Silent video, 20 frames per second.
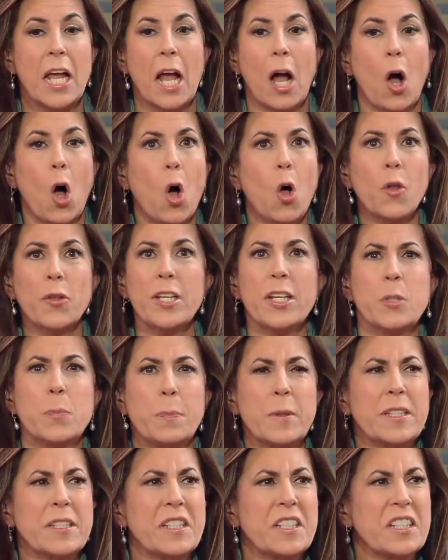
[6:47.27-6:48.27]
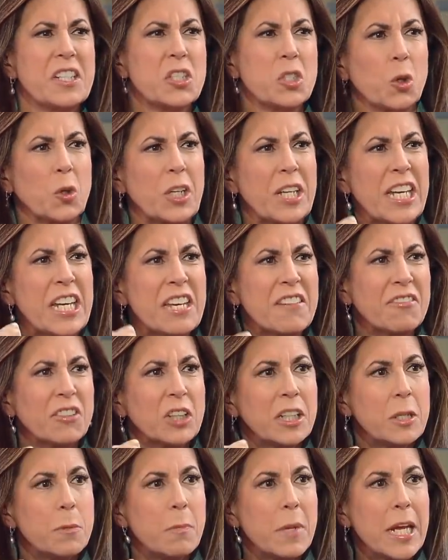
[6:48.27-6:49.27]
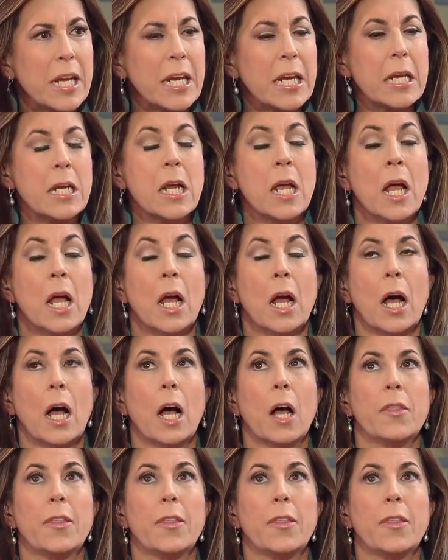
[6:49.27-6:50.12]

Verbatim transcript: All these businesses are evil and mean. Uh,